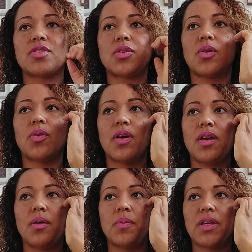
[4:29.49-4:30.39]
so,
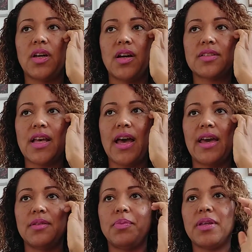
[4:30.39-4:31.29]
because I
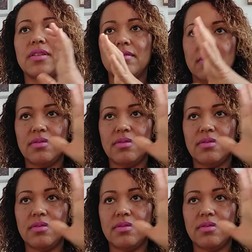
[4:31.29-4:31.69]
had been